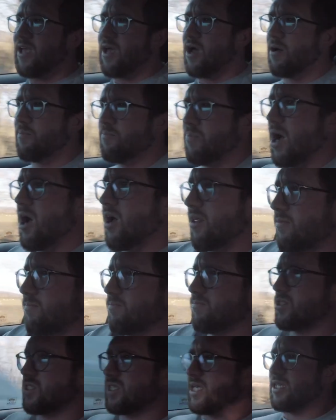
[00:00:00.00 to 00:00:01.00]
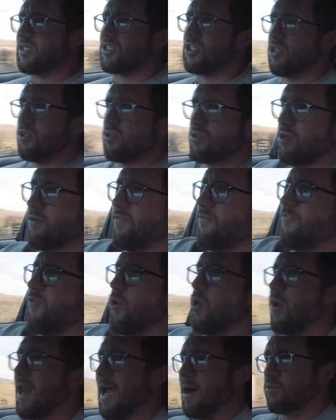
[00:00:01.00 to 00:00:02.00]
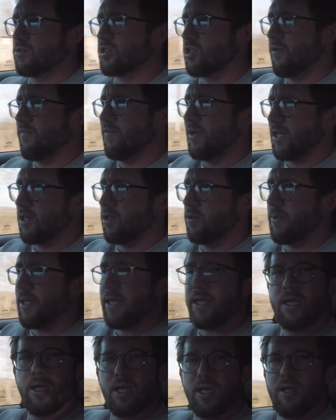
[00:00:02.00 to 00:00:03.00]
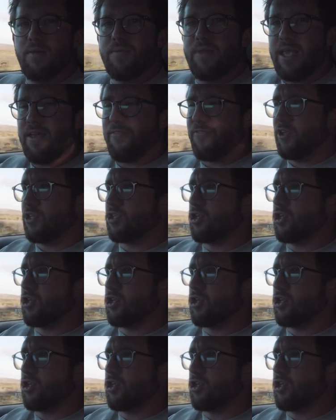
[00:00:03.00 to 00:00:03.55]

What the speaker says: a bath seats that you sort of fall out of a little bit if you're